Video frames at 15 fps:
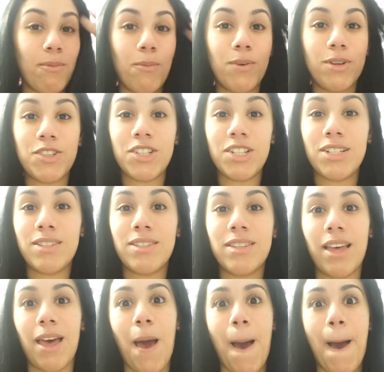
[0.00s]
which is
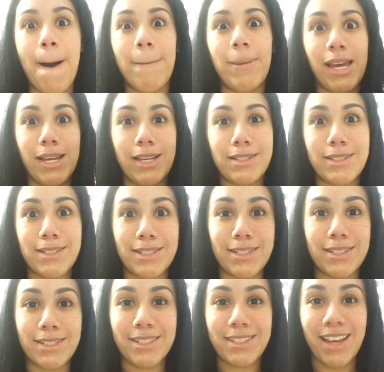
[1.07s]

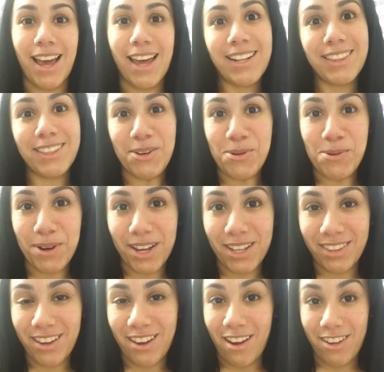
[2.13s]
amazing. I didn't think we would get
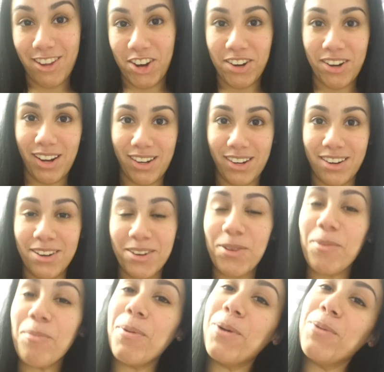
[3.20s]
there a year later,
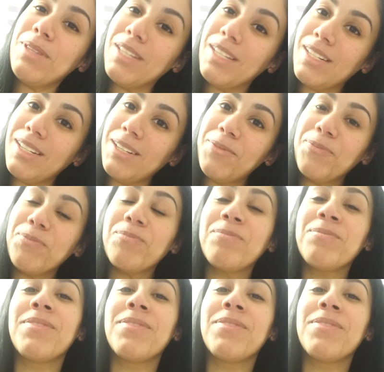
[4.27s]
but we did it.